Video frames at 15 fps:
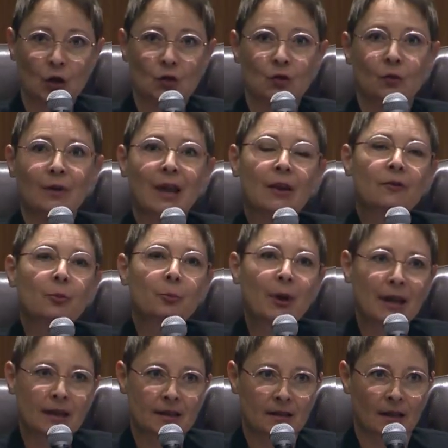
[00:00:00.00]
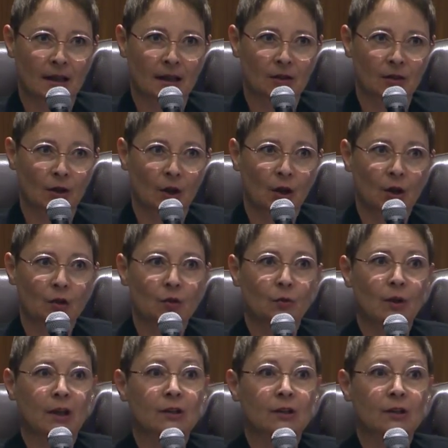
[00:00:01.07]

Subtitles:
so we have a baseline to